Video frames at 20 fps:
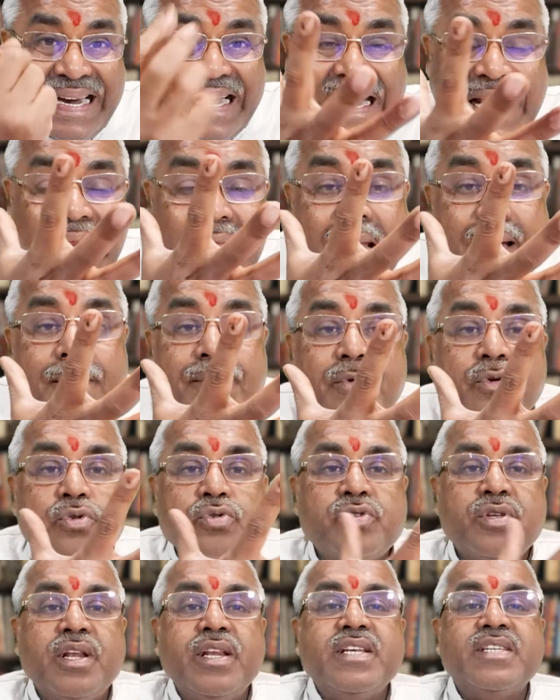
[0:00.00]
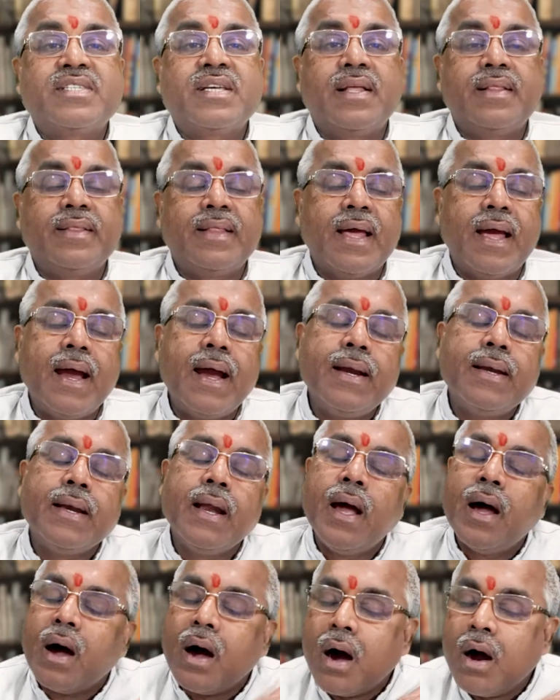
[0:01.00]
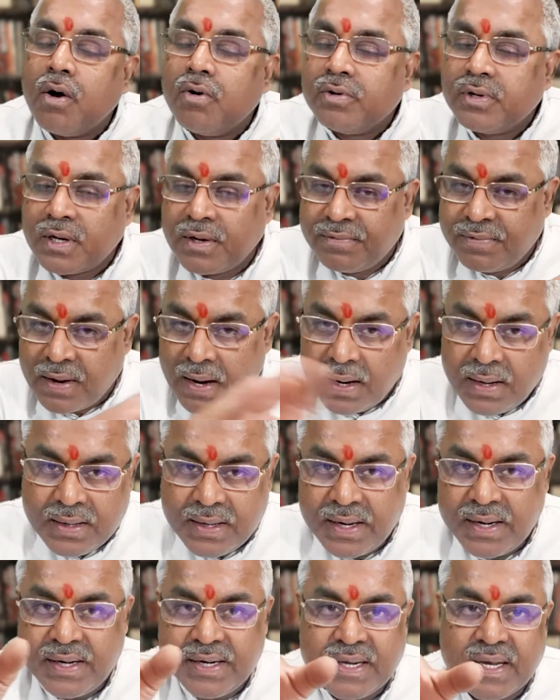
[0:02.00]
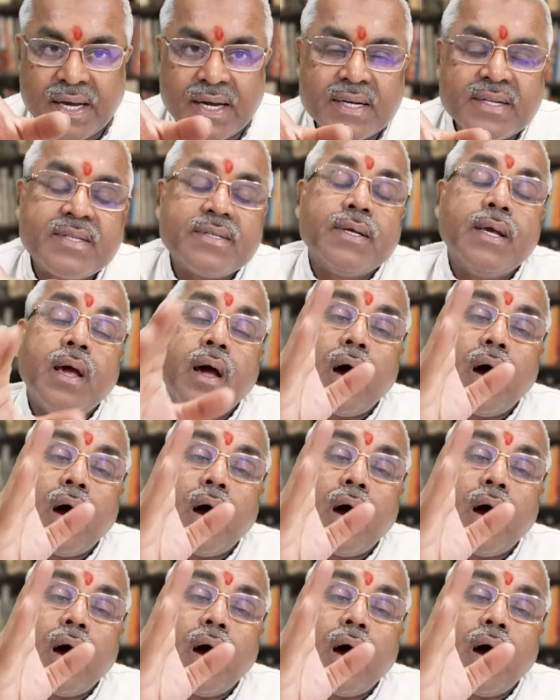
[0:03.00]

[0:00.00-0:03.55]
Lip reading: claim to listen that out of 100 years,